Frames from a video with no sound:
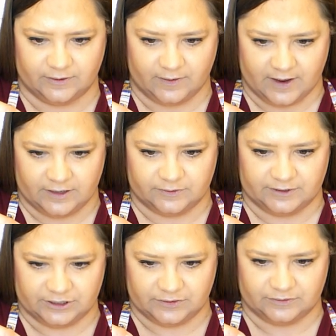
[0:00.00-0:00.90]
21,
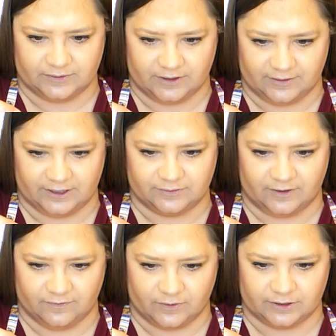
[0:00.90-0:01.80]
22, 23,
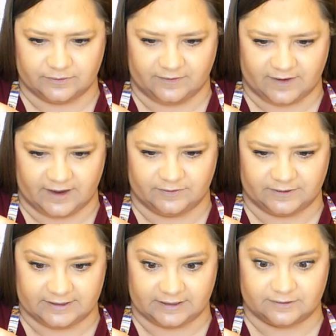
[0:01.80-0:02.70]
24, 25,
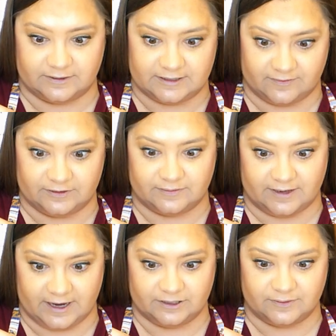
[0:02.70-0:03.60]
26, 27,
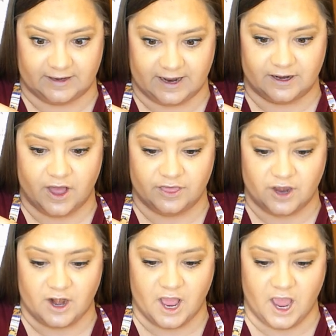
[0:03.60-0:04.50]
28, 29,
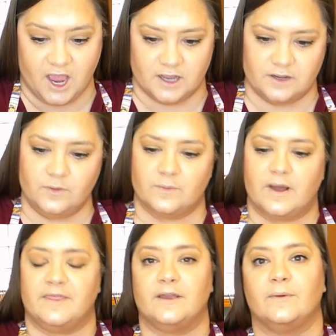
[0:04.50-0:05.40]
30. Oh,
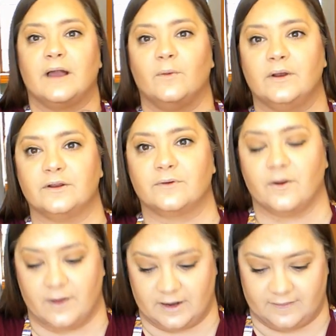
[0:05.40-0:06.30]
I think we got one to grow
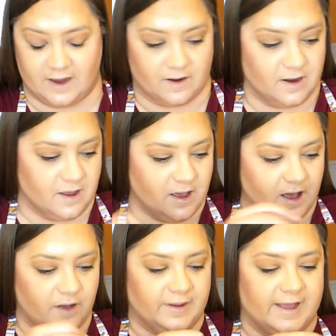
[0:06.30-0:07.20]
on there.
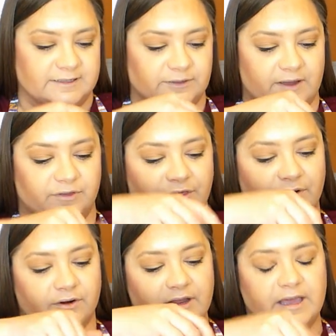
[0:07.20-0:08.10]
Okay, so we have
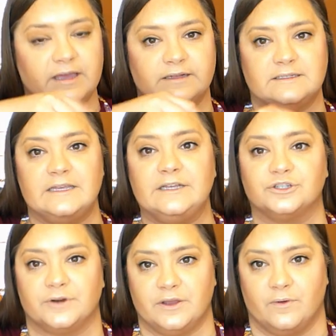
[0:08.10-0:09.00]
30 tea
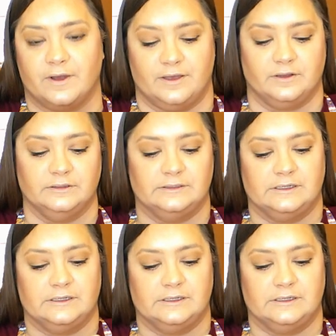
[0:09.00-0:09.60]
tree oil.